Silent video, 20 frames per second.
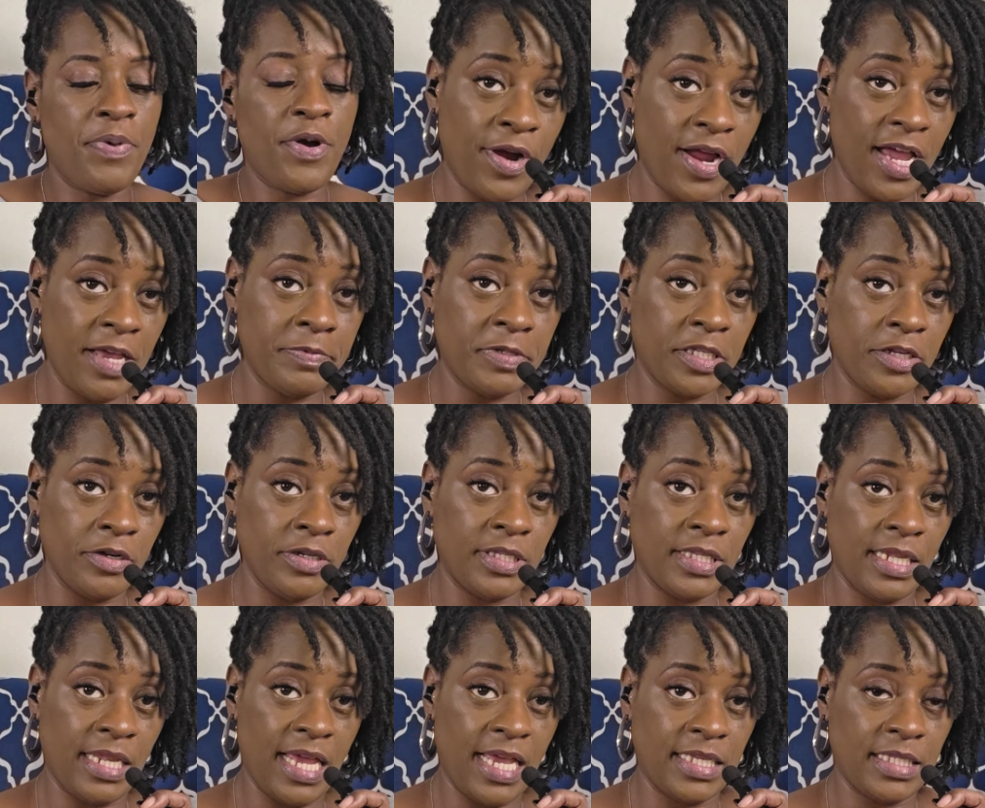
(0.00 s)
Perhaps
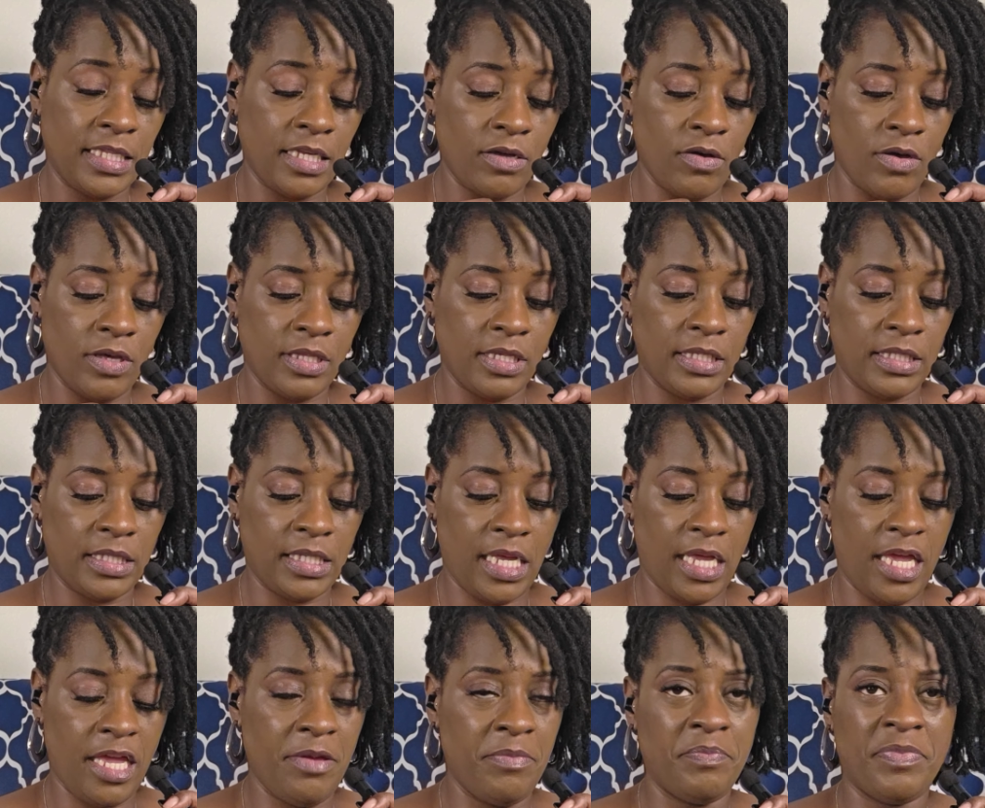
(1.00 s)
there's elastic on the
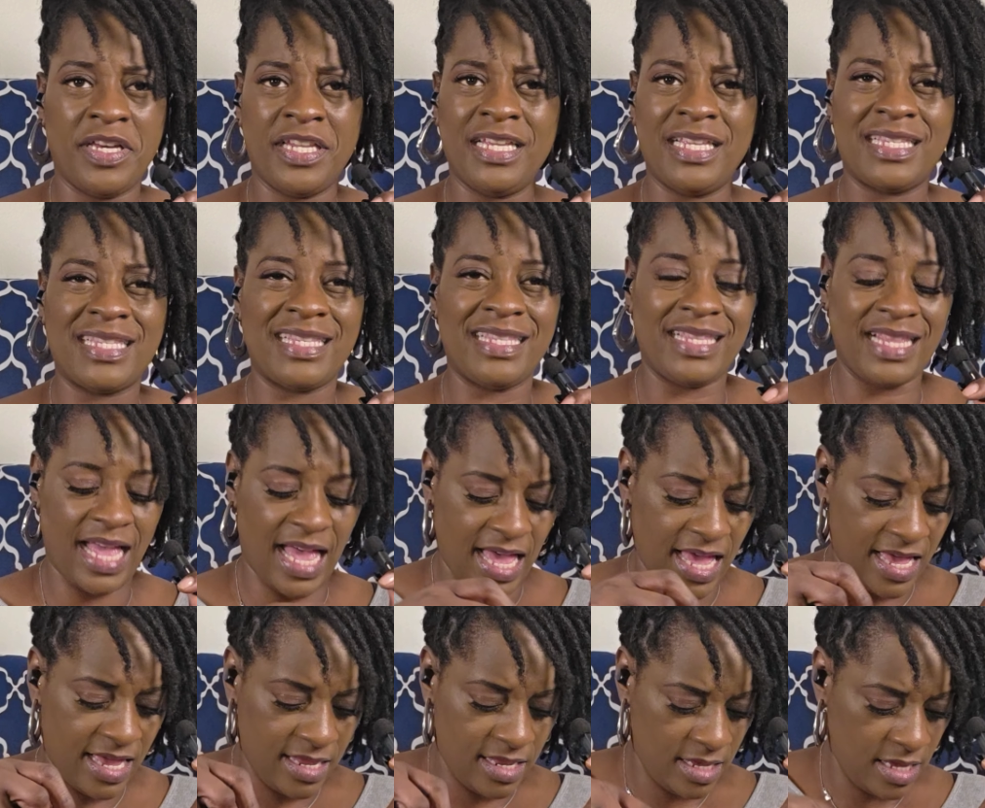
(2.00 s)
seam, but it's
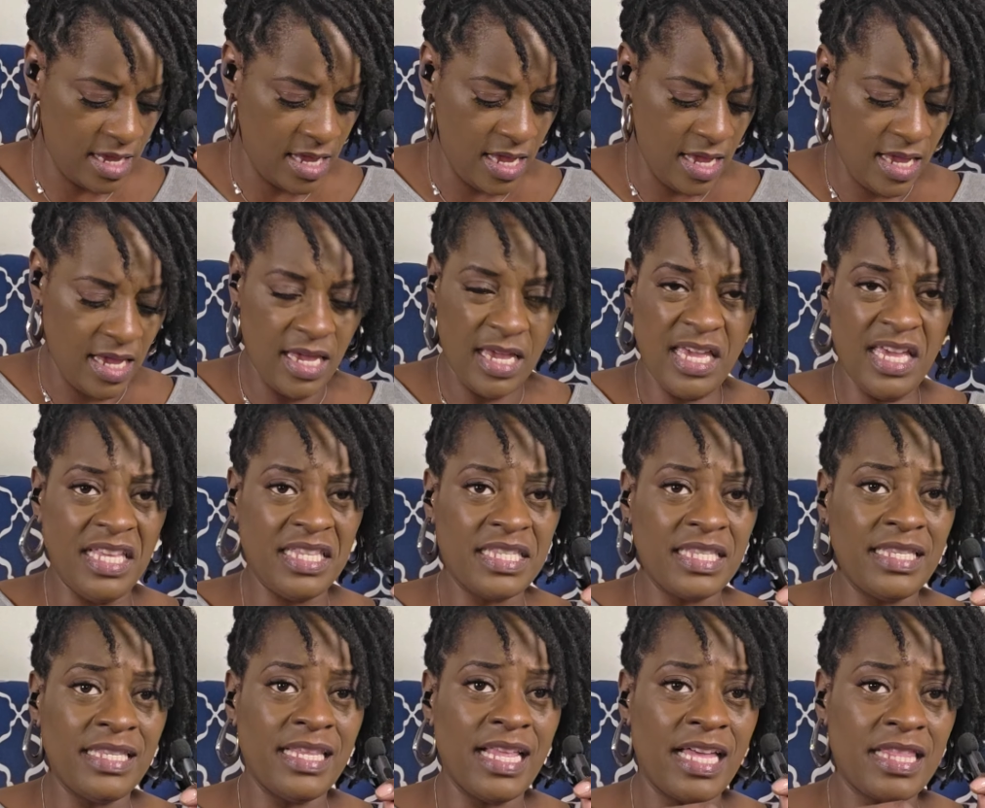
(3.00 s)

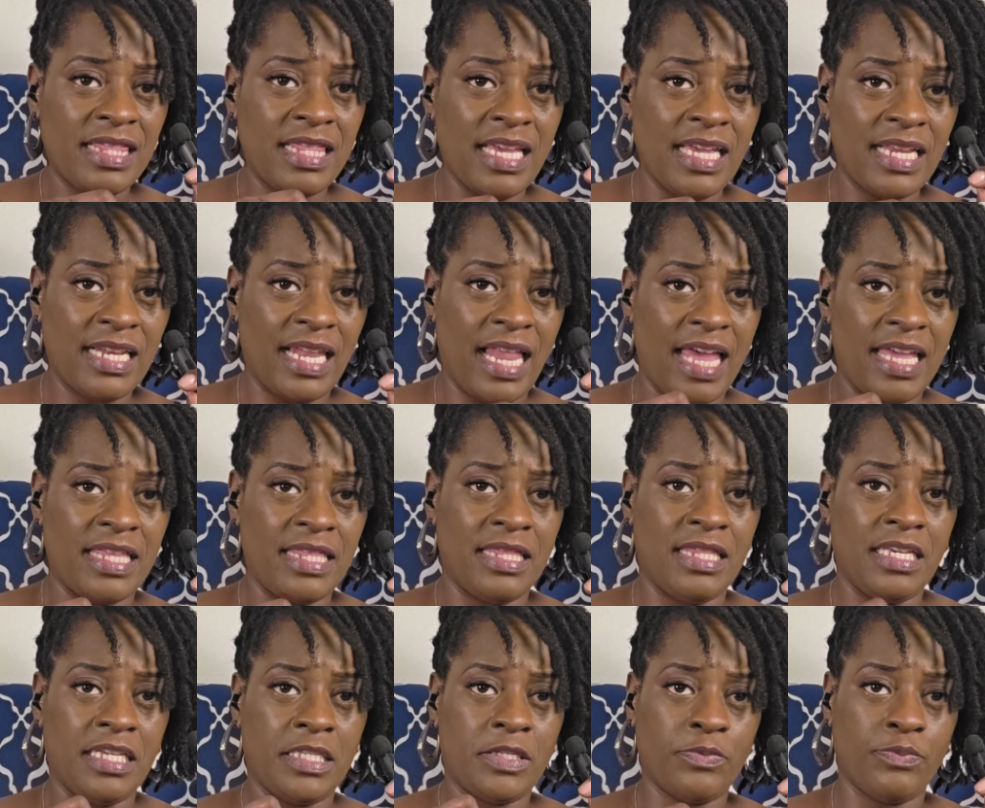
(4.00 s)
nothing like
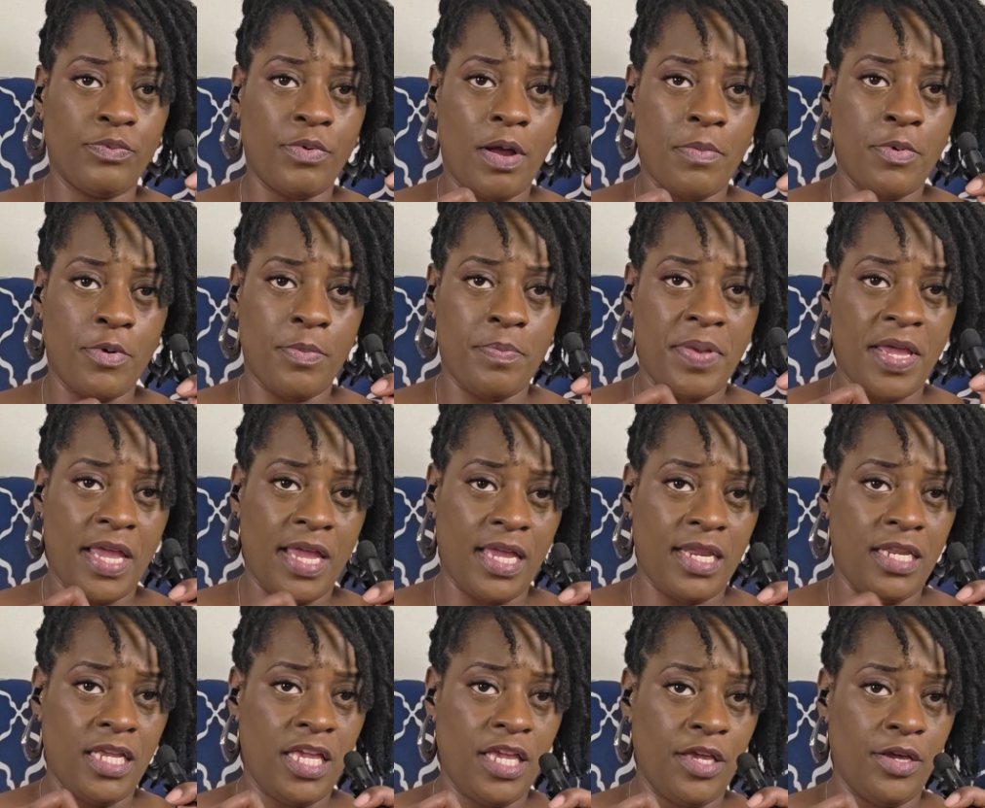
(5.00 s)
this rubber
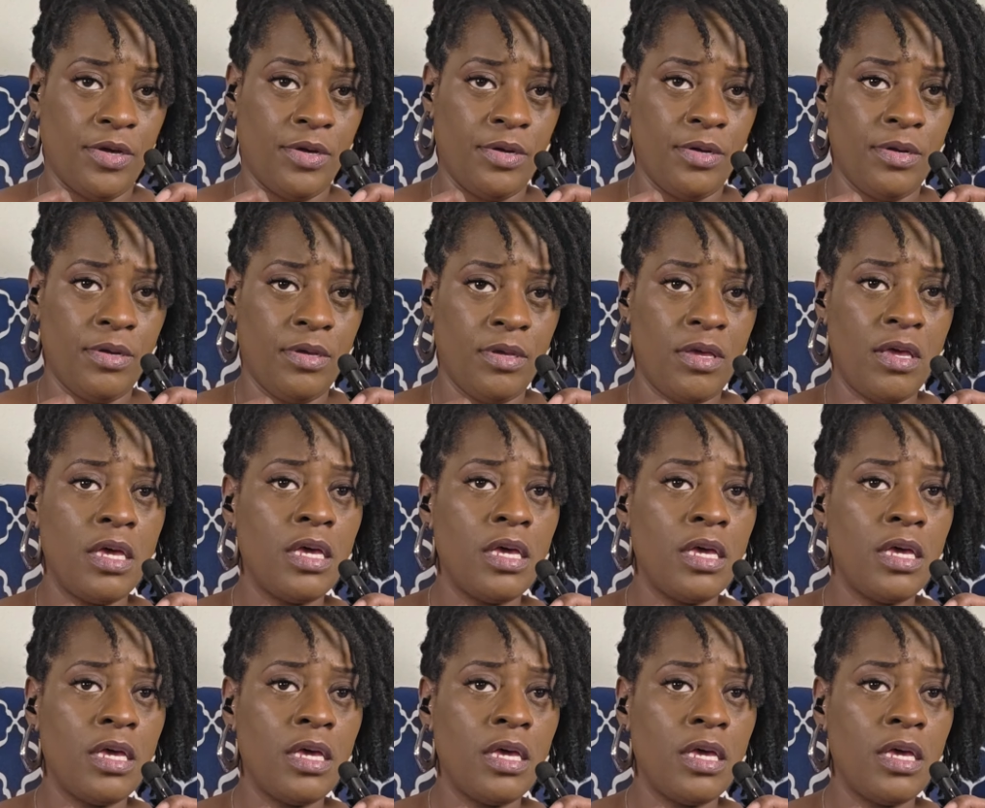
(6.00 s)
band here.